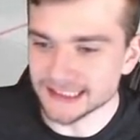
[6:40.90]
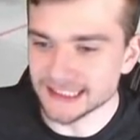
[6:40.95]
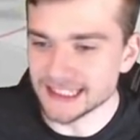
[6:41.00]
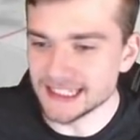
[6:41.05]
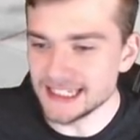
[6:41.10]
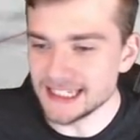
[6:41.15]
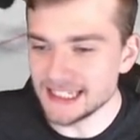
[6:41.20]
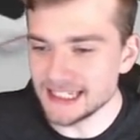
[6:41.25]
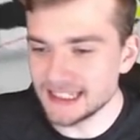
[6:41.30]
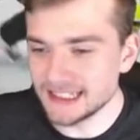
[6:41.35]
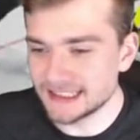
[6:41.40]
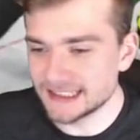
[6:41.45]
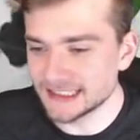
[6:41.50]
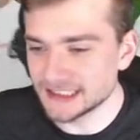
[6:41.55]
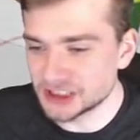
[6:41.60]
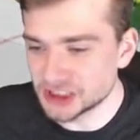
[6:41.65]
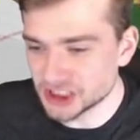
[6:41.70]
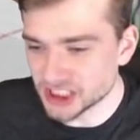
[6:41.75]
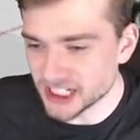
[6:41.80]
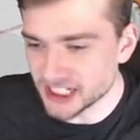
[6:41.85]
need
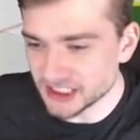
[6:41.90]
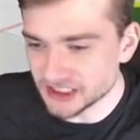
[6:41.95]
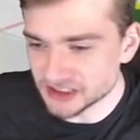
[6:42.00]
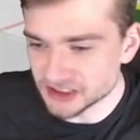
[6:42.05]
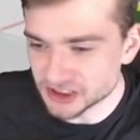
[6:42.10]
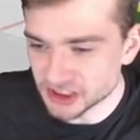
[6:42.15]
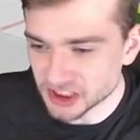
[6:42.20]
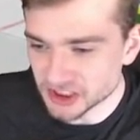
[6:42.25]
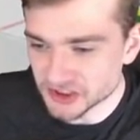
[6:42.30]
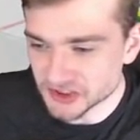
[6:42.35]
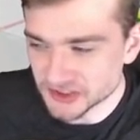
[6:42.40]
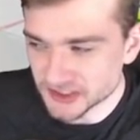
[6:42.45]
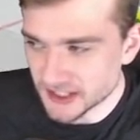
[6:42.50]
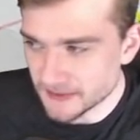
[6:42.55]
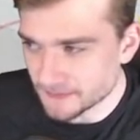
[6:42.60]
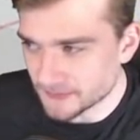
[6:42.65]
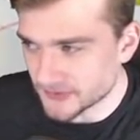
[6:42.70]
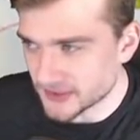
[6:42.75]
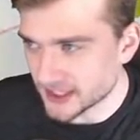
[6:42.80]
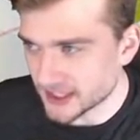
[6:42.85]
to change
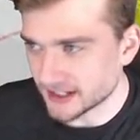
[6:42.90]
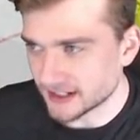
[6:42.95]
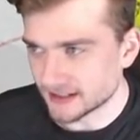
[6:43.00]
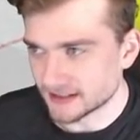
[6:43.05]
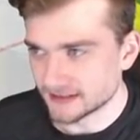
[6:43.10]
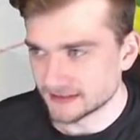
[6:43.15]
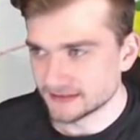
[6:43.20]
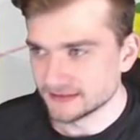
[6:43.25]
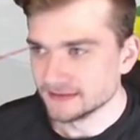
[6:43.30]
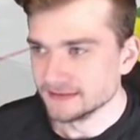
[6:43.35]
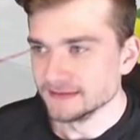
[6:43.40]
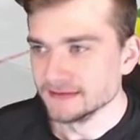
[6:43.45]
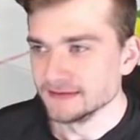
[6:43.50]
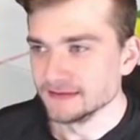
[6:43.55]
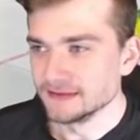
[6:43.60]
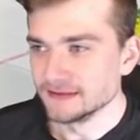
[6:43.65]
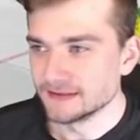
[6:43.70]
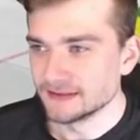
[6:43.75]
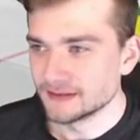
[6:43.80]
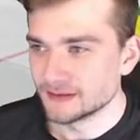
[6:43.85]
something.
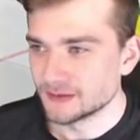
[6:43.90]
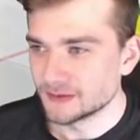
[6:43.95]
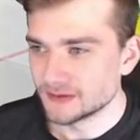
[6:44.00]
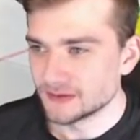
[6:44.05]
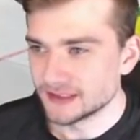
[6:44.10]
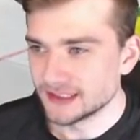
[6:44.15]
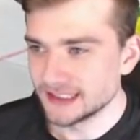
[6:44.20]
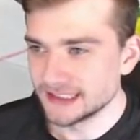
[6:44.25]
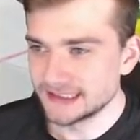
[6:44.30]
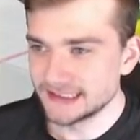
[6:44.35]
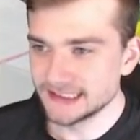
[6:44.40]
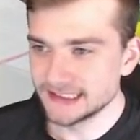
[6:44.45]
This